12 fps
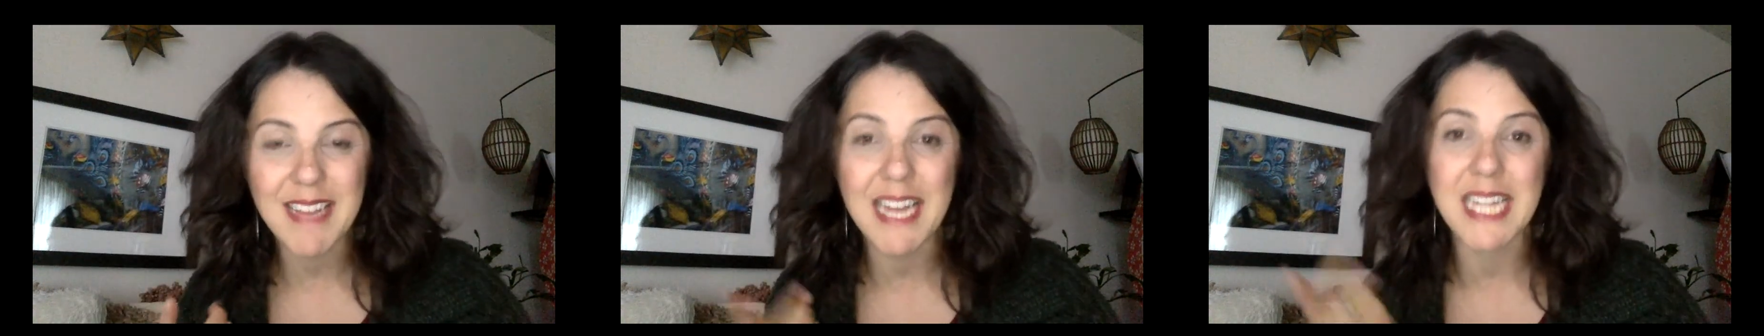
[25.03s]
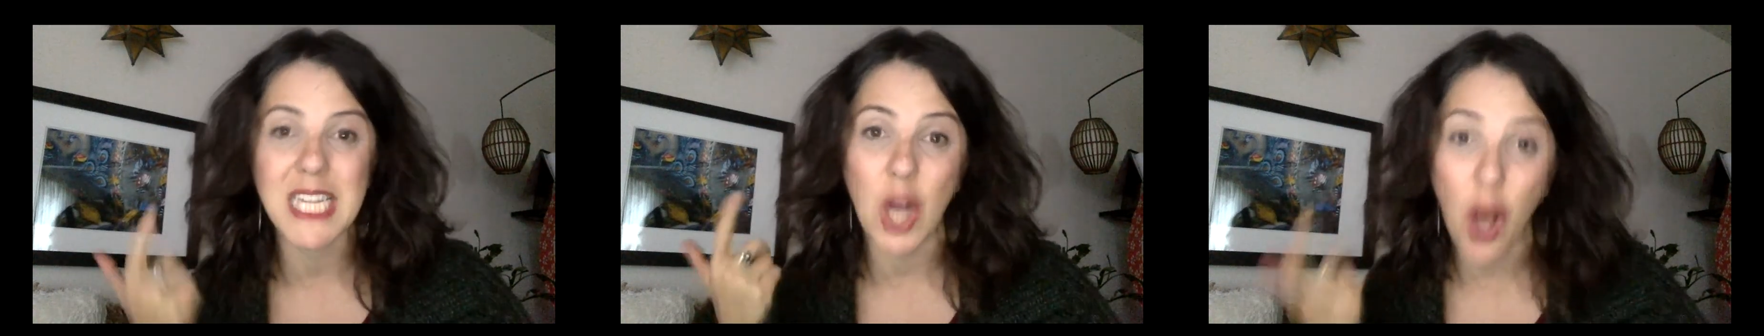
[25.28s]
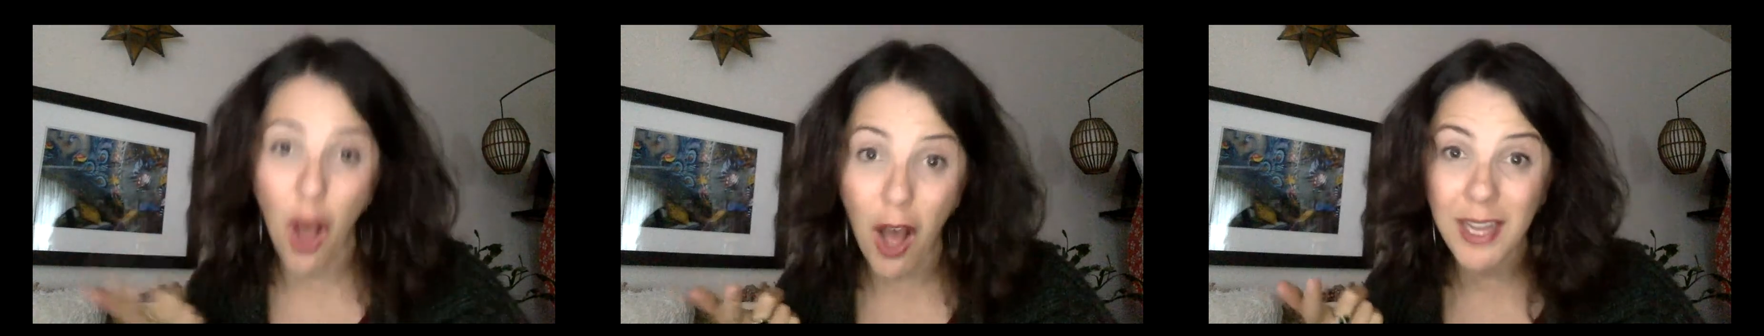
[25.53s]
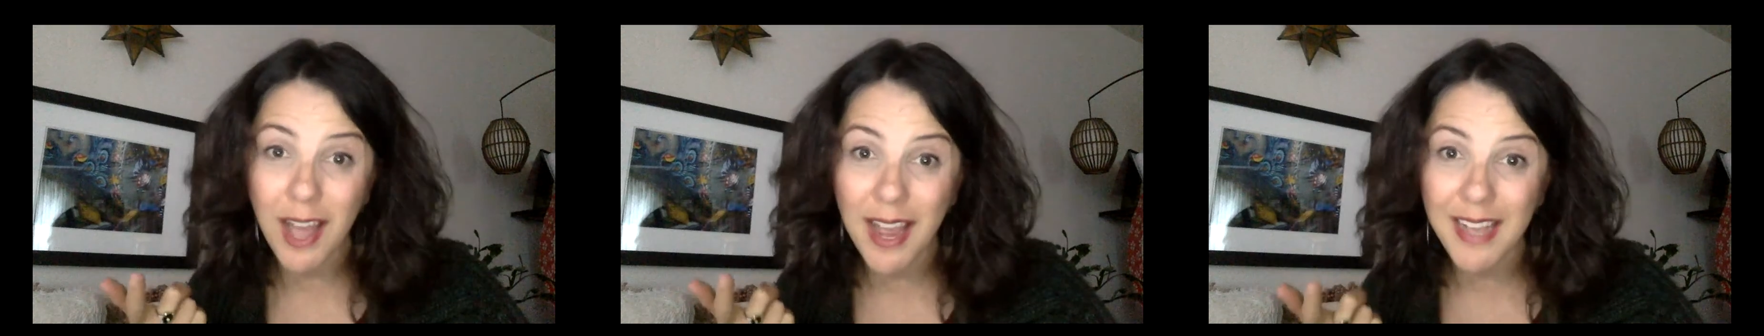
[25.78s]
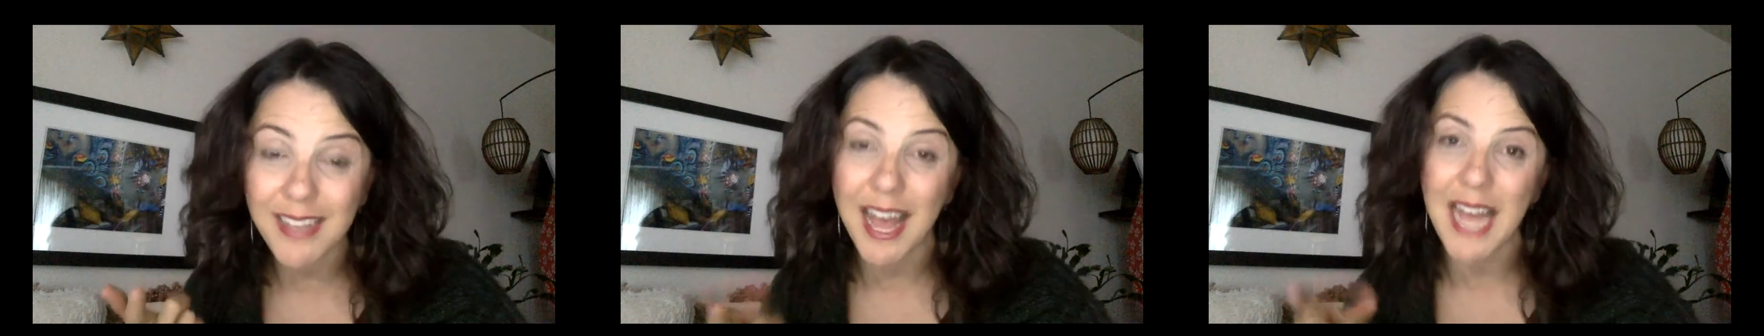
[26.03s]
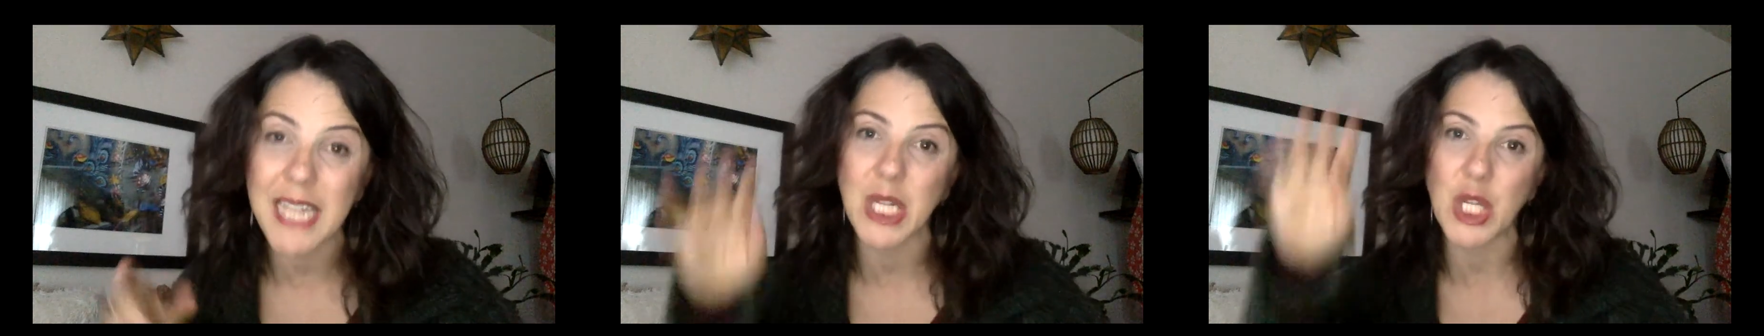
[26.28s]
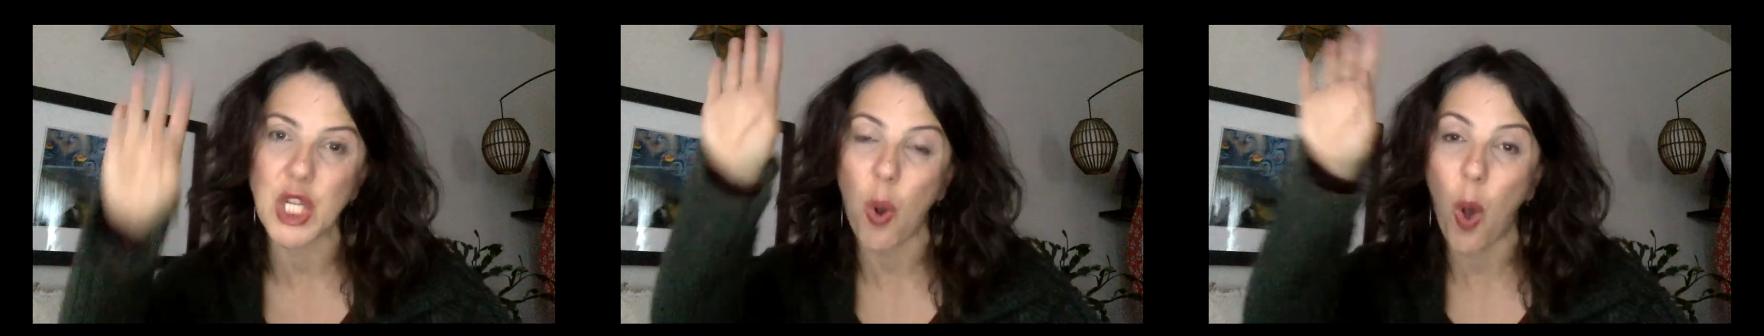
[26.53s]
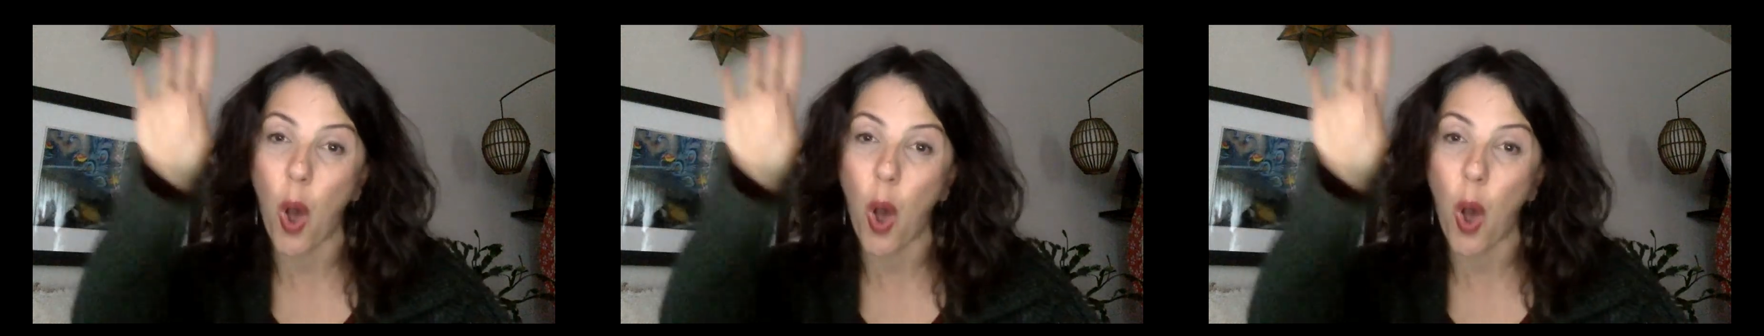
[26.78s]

and it's an online class, and so